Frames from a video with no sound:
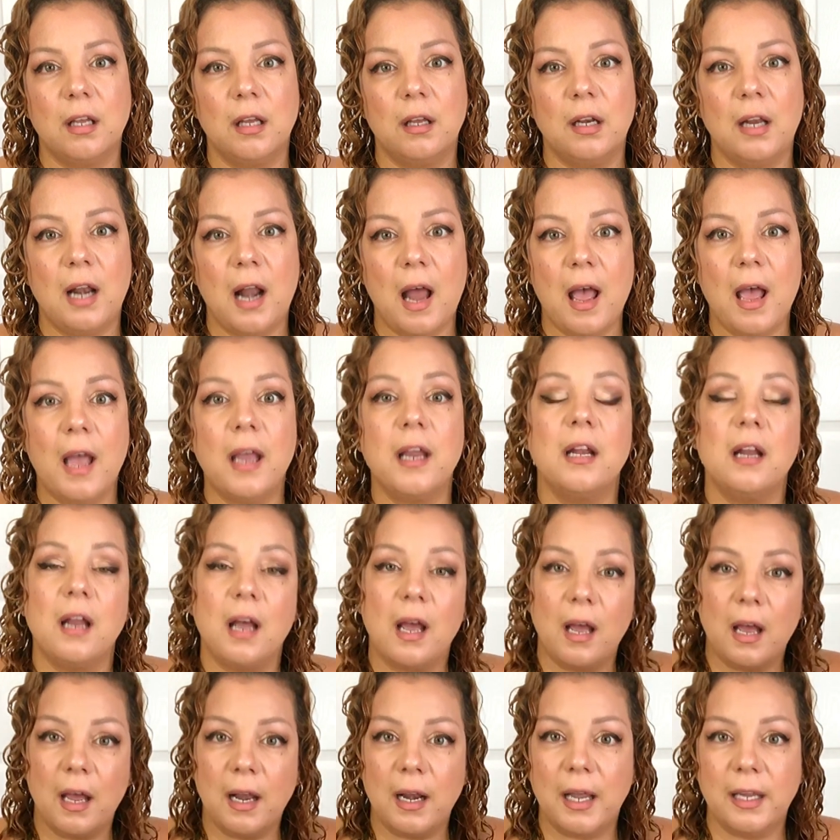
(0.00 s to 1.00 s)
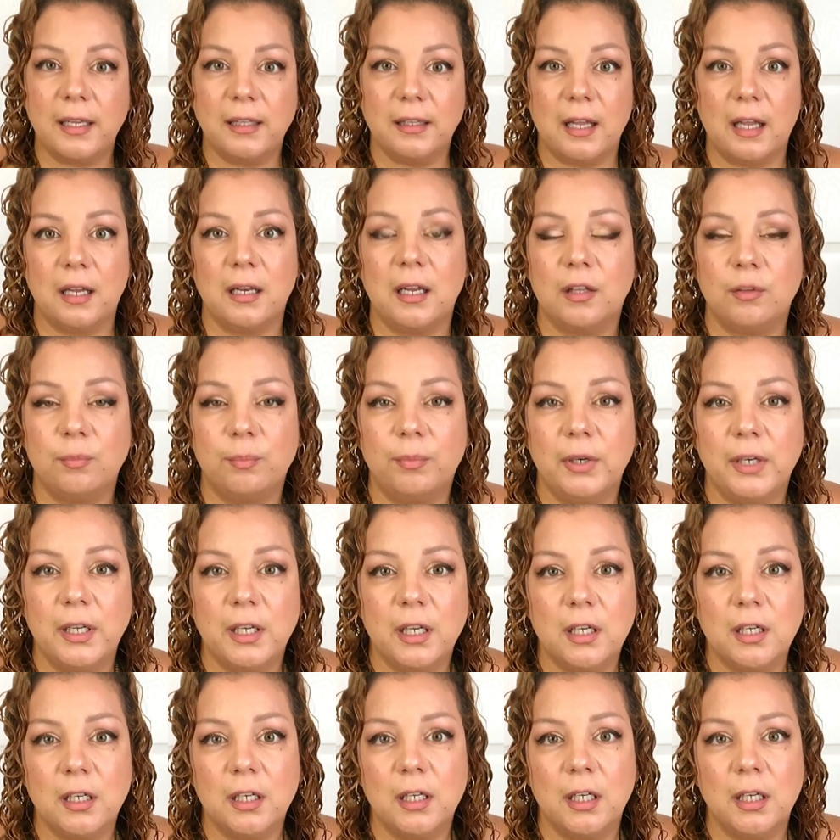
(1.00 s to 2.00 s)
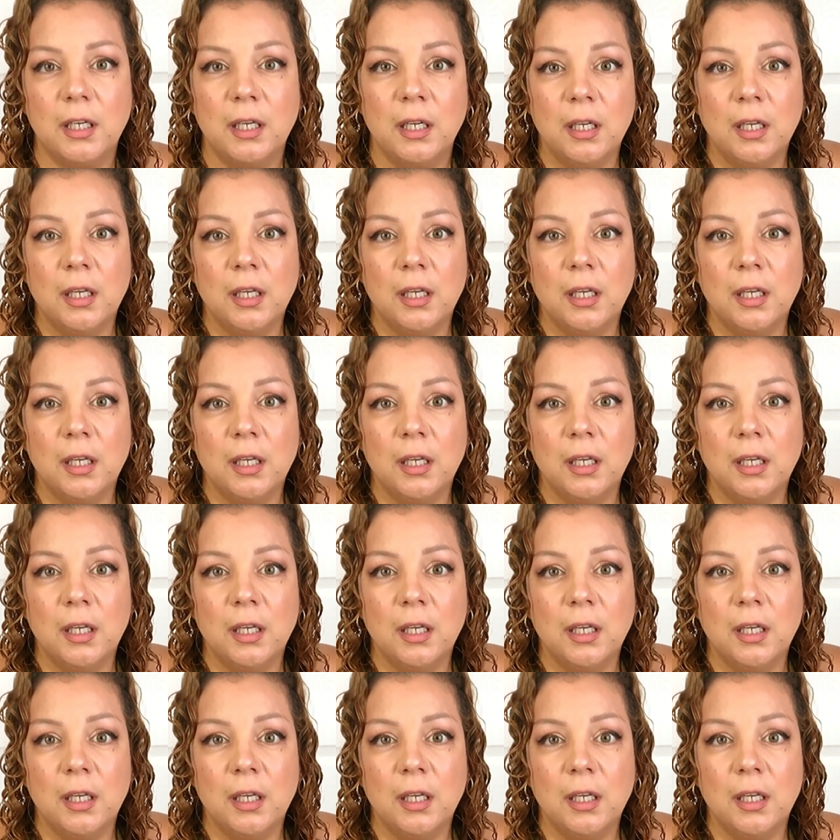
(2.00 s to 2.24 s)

line. I like that. That's pretty good.